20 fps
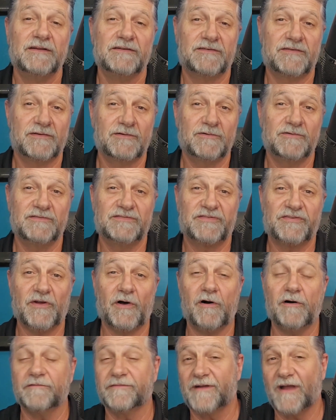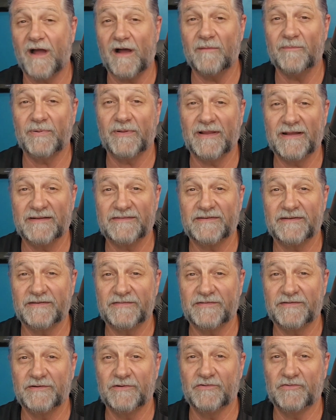to solve complex
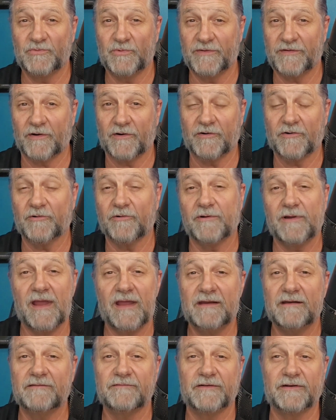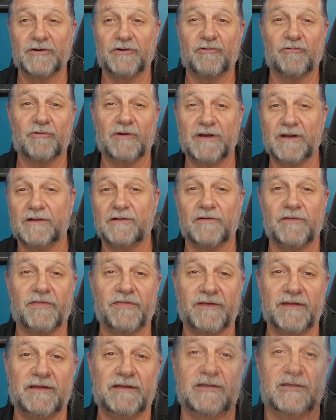issues with our creative and critical
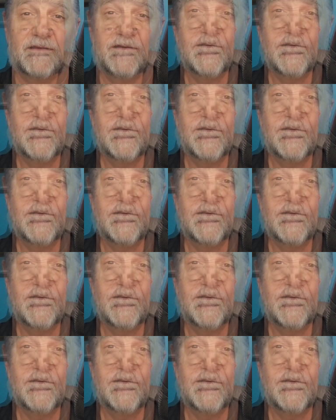thinking.